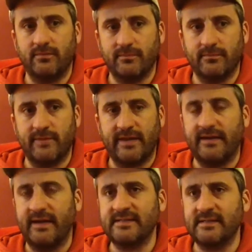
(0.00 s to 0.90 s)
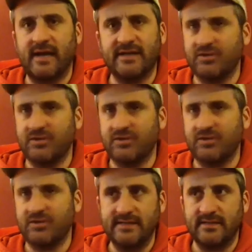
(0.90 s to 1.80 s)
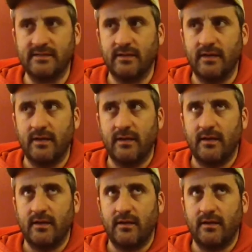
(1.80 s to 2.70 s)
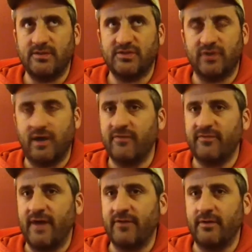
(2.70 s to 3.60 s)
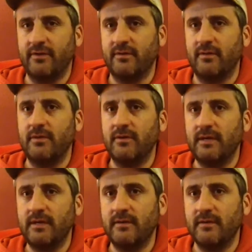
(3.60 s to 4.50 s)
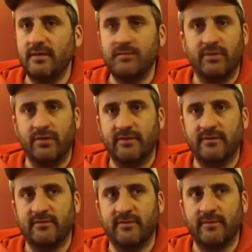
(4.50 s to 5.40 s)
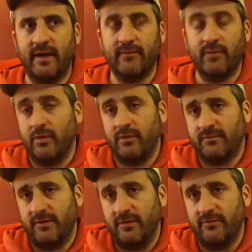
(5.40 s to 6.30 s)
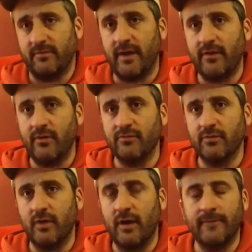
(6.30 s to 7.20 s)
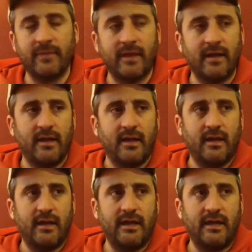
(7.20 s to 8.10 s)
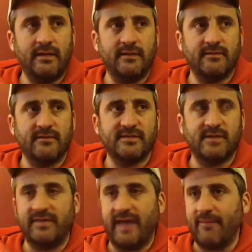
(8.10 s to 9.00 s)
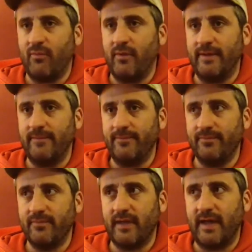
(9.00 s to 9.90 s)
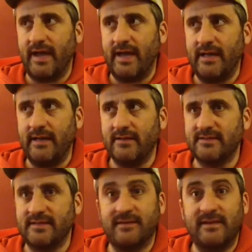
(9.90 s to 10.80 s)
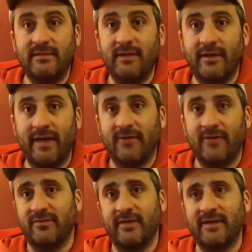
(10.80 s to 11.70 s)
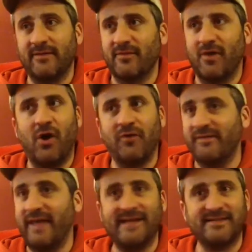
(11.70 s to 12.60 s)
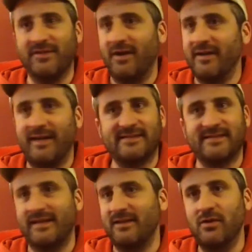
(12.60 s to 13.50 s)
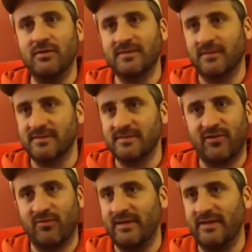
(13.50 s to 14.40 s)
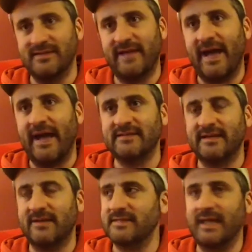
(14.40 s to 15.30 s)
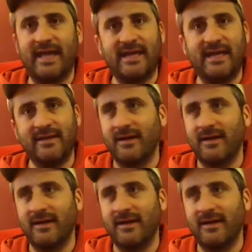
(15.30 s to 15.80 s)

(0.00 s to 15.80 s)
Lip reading: recognized that, gosh, there really isn't a strong fatherhood community in Burlington, Vermont, or in Vermont overall. And so at that point, I sent an email out to like all the dads of young kids that I knew. So there's like 3 dozen dads, and I was like, "Hey,